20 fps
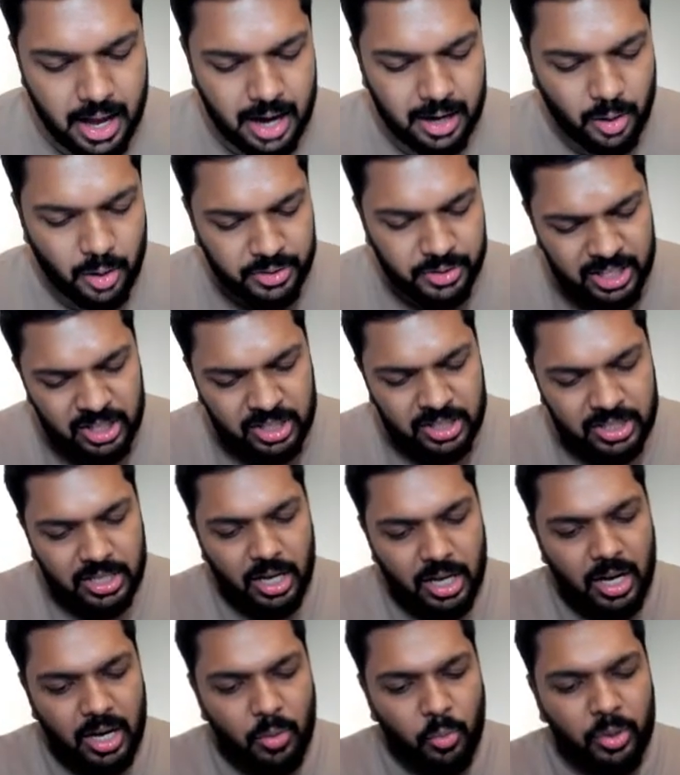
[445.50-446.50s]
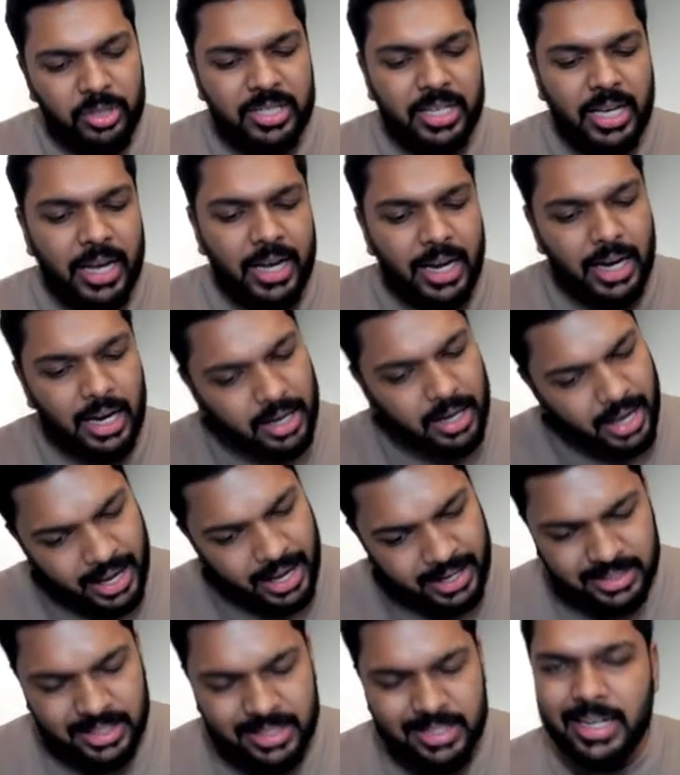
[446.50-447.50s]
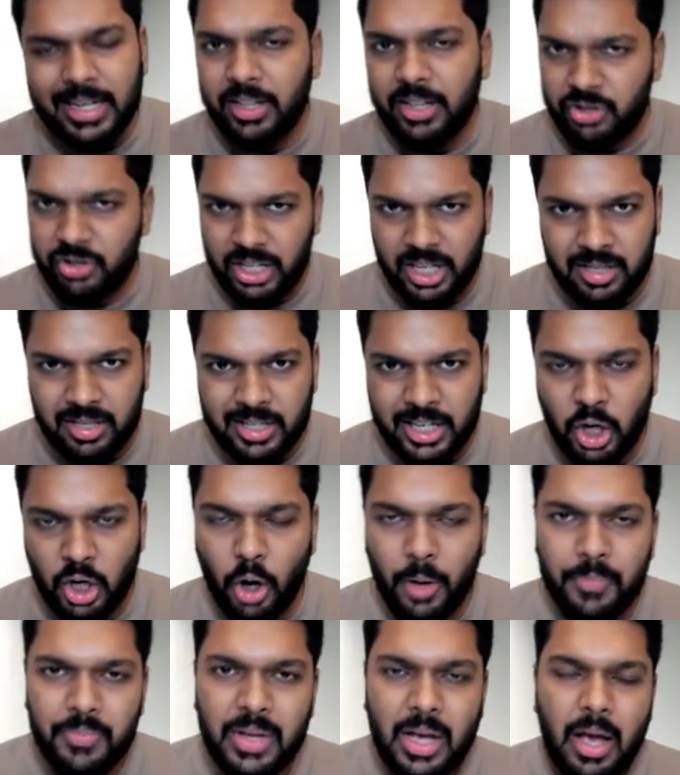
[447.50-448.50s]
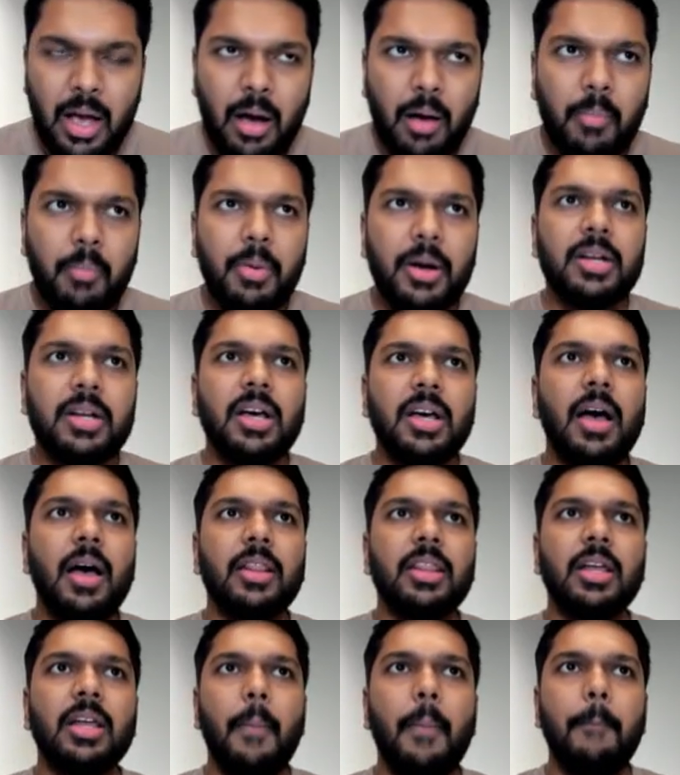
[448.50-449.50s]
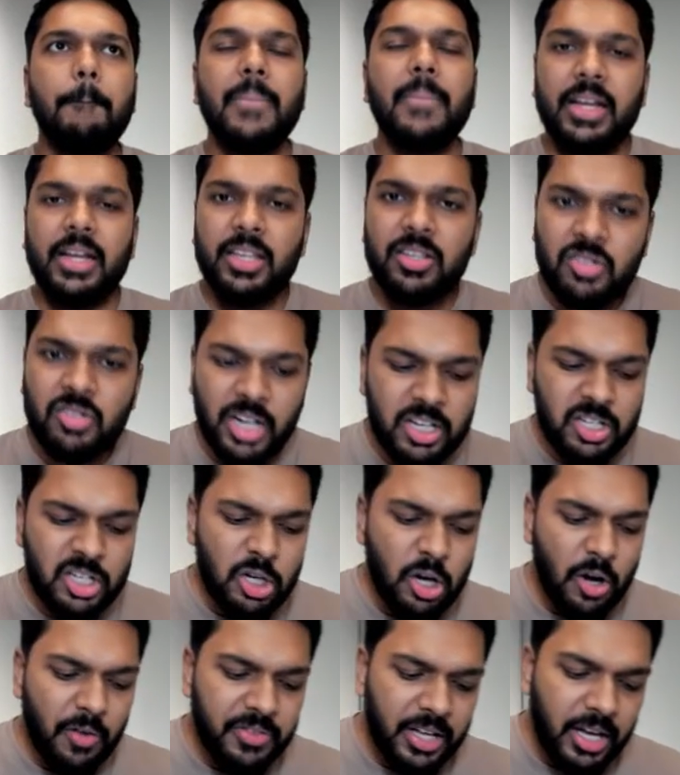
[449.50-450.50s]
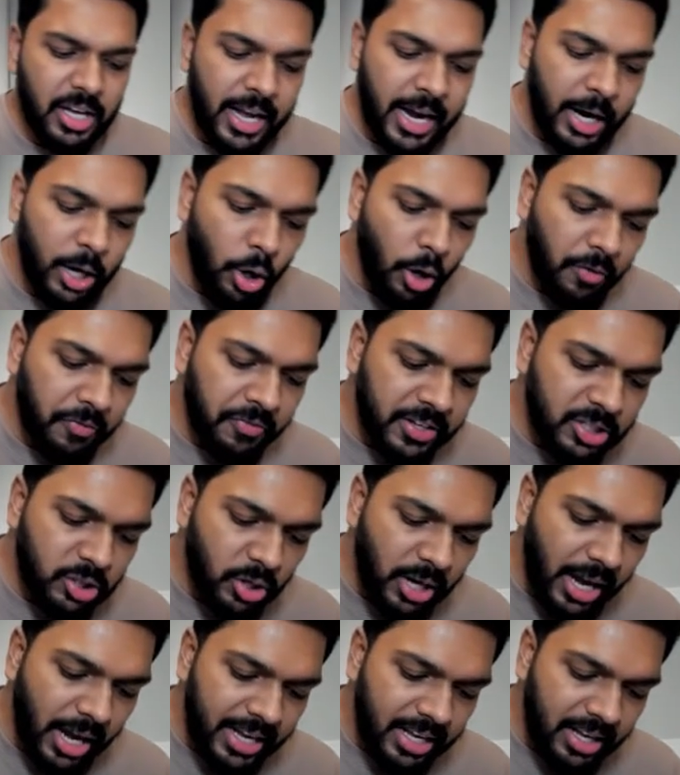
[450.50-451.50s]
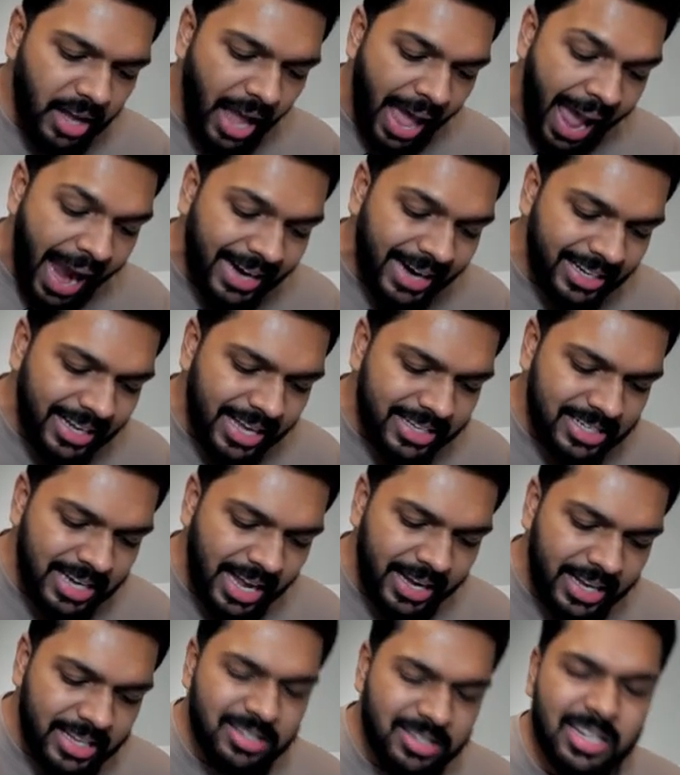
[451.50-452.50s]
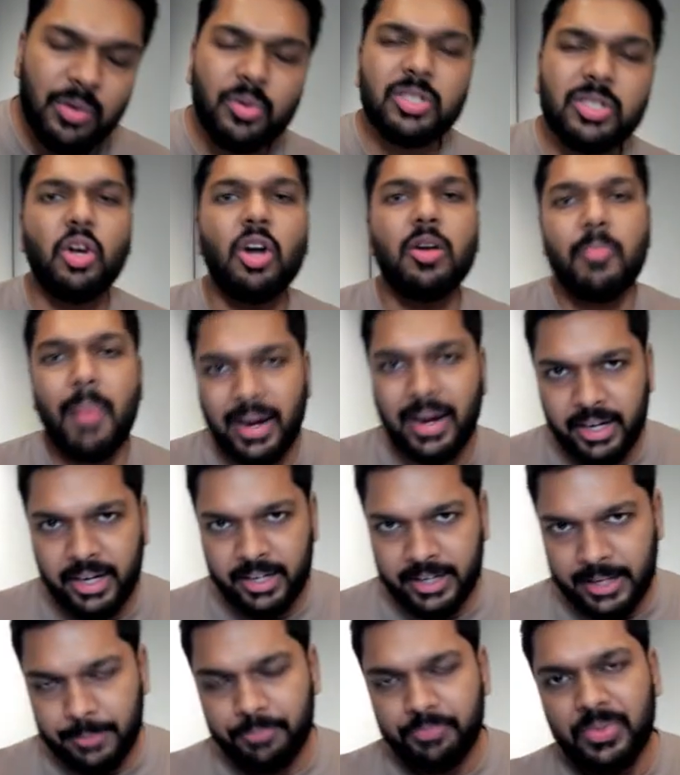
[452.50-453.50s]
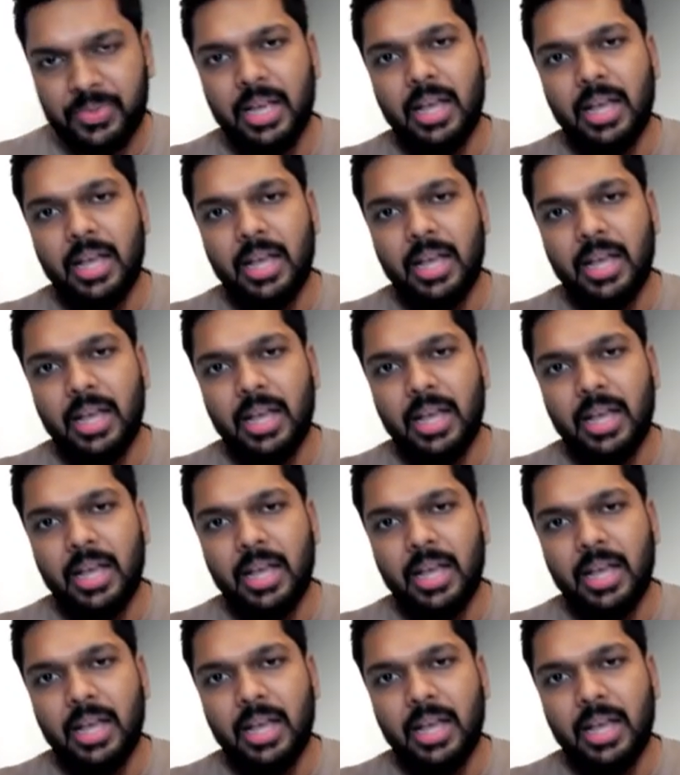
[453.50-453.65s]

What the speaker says: Now this was existing in GST law, but the registration of the head office or acting as an ISD was not mandatory.